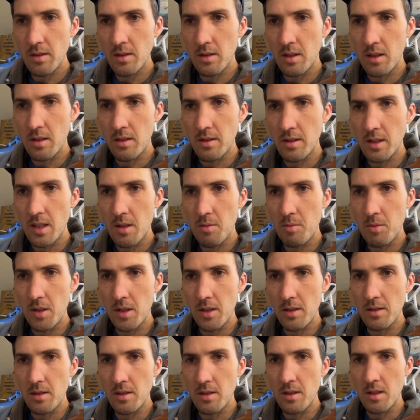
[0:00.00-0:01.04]
No, same
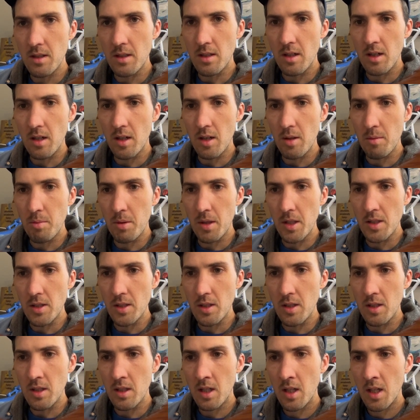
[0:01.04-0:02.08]
wheels, just a darker
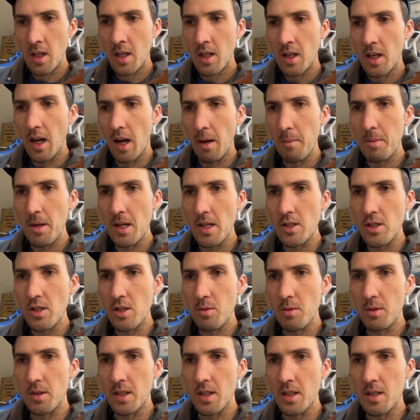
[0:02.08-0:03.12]
picture. I'm not sure
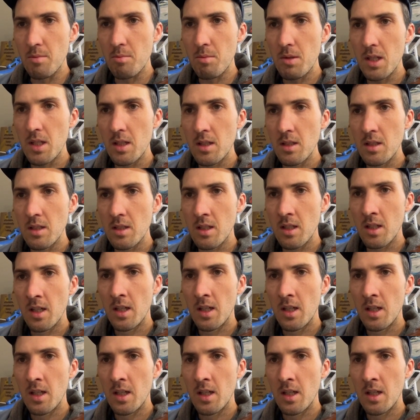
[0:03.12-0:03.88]
what this means.